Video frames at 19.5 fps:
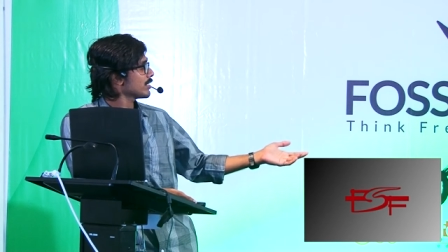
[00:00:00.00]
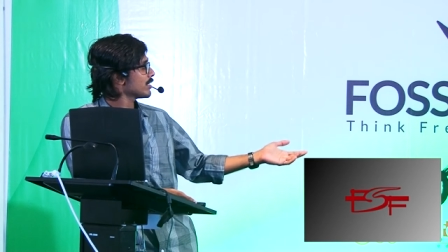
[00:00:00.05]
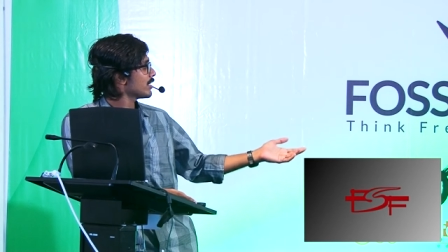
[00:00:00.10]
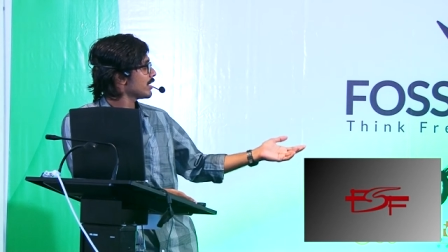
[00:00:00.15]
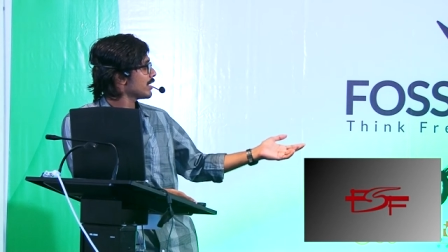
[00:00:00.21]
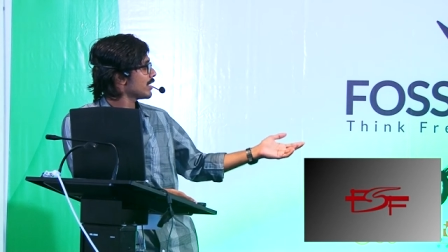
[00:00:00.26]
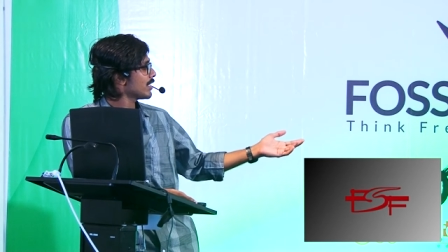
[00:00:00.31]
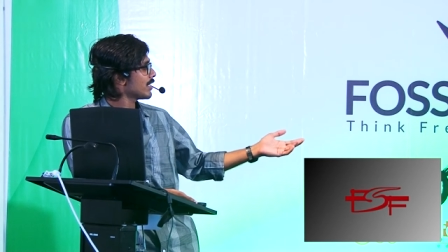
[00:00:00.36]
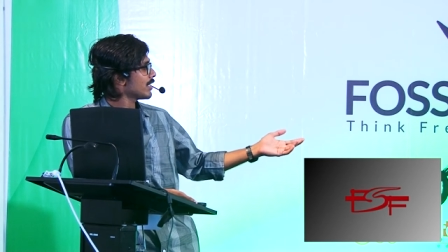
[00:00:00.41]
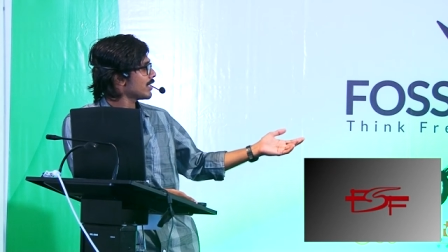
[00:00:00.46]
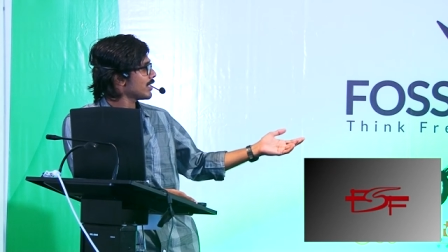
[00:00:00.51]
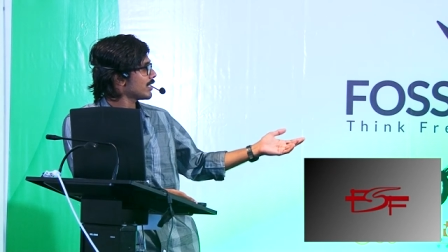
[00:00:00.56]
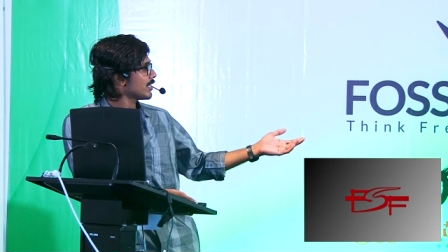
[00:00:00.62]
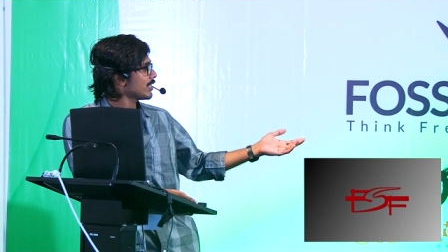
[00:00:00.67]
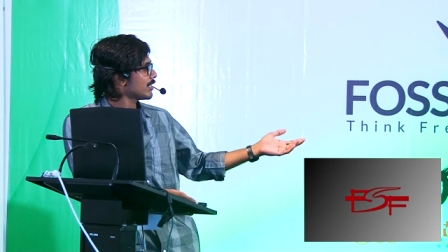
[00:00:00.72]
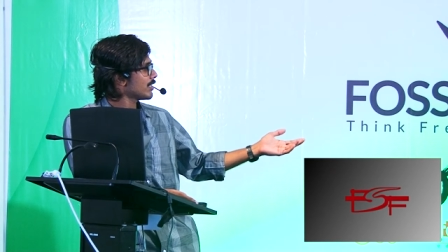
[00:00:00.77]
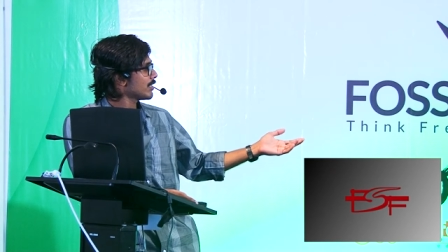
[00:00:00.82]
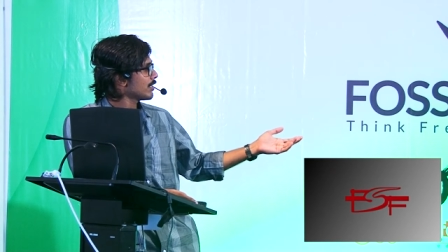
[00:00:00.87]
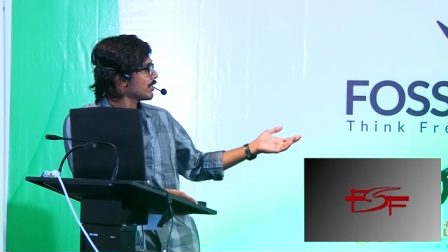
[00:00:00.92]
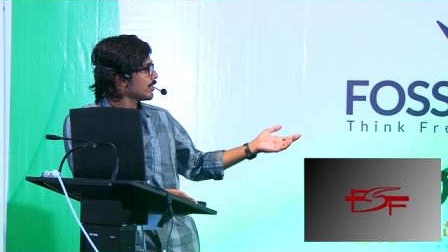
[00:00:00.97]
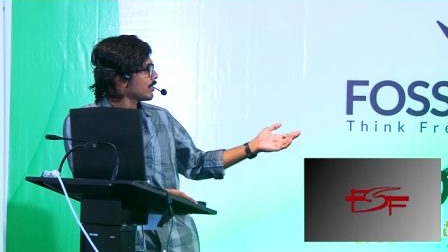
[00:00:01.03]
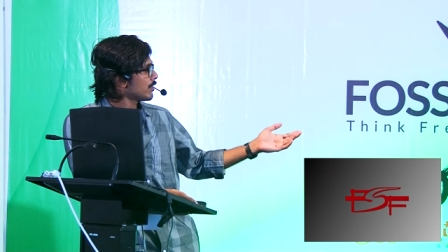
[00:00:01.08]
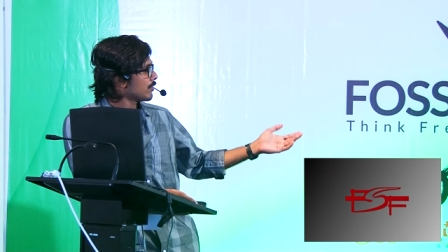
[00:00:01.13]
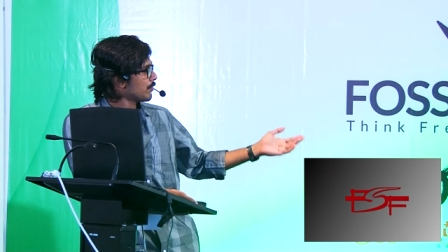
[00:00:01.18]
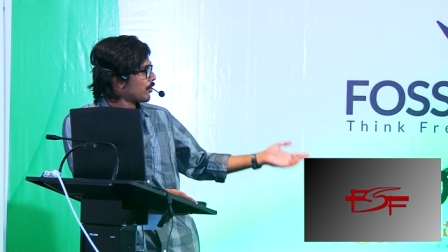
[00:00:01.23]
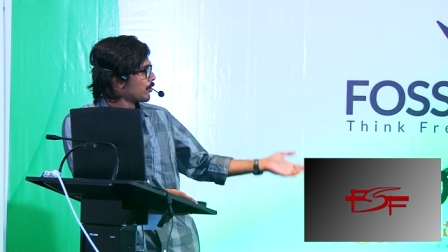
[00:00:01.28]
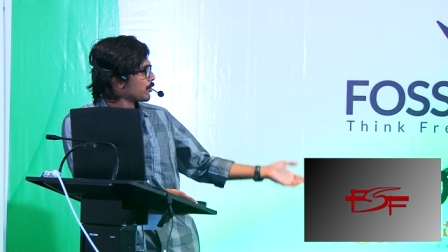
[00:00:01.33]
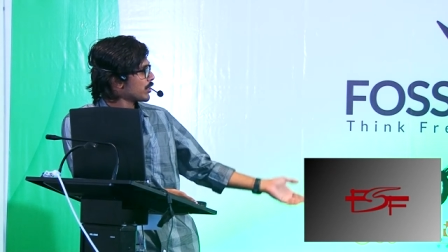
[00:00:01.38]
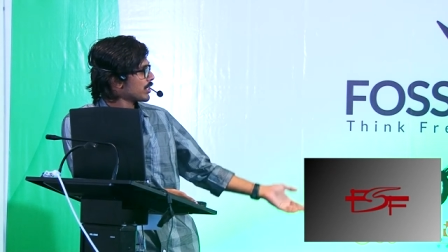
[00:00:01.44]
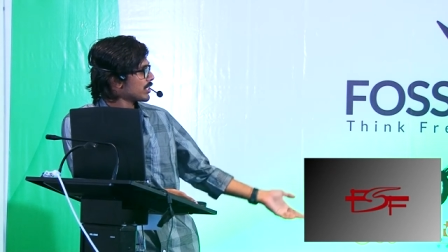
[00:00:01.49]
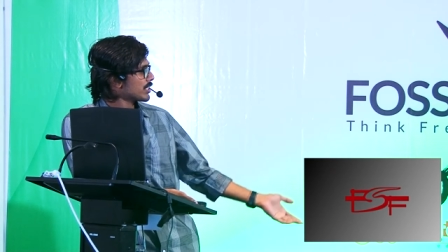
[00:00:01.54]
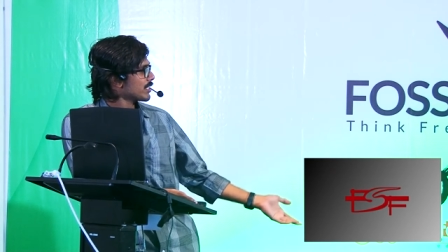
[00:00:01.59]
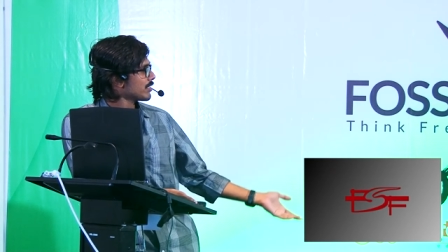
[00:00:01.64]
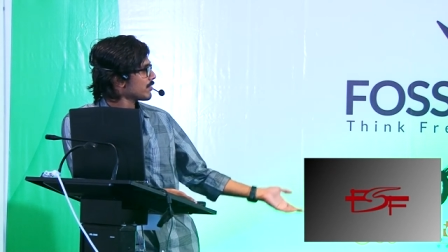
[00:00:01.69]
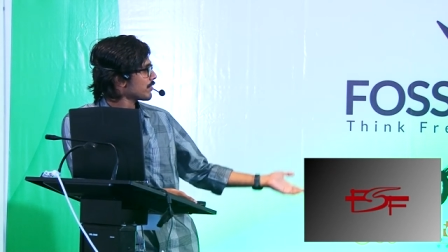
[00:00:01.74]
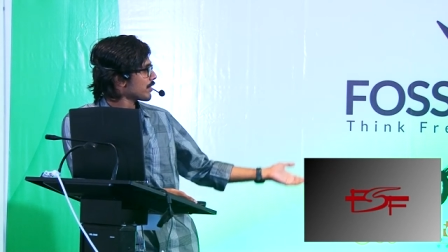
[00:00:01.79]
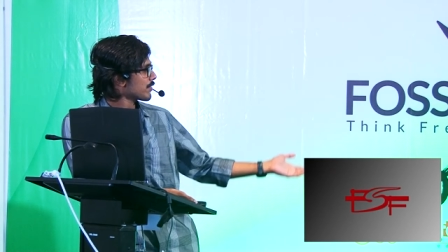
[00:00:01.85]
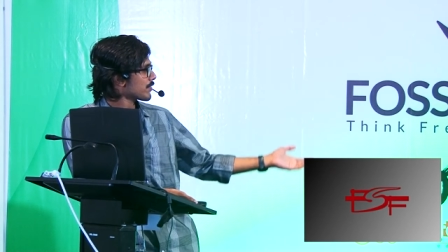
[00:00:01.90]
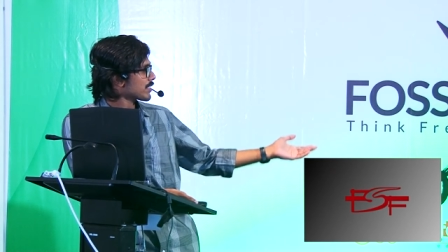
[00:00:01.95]
uh,
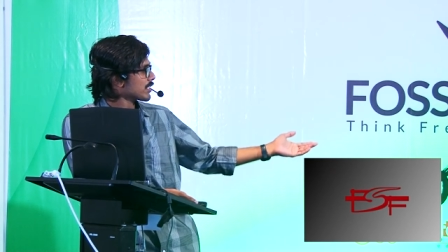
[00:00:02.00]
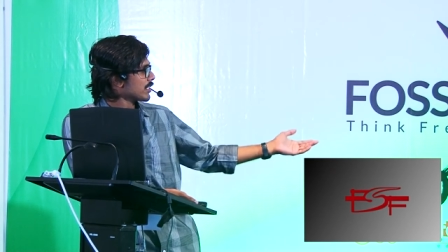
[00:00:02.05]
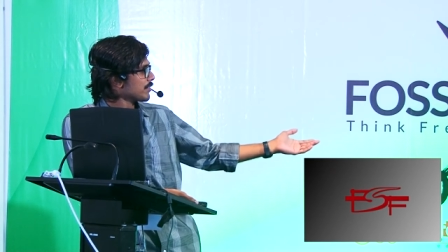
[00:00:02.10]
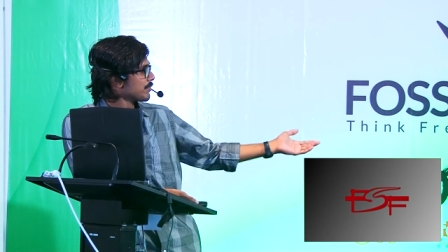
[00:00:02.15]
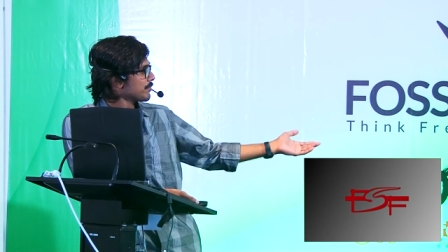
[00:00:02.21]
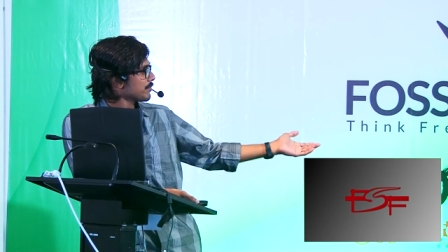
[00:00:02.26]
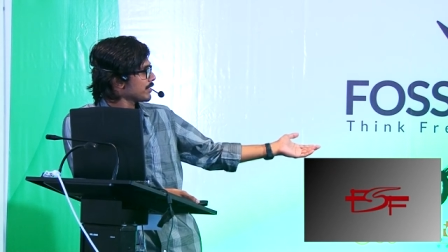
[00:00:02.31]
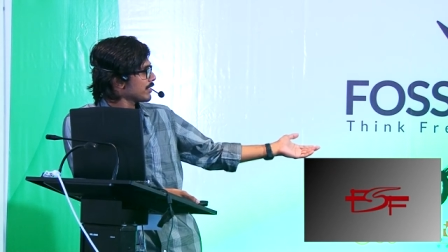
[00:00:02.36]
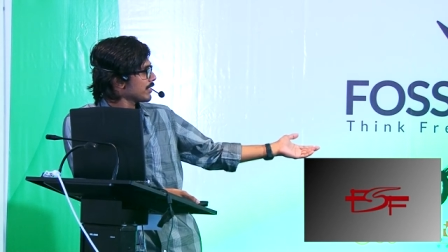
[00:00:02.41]
Foundation, FFSF,